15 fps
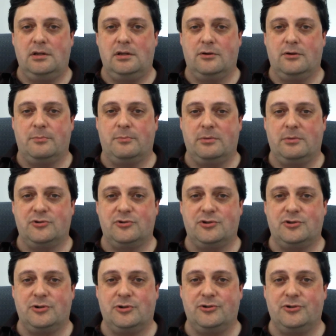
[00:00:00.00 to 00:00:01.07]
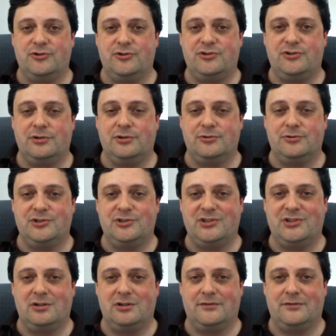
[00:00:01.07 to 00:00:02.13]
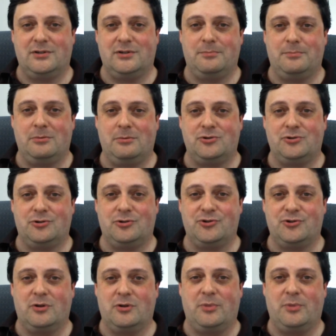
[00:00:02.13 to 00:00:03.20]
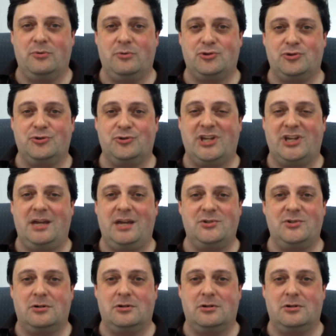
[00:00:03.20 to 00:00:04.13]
the publishers, she sent it off to the publishers, or the publishers came to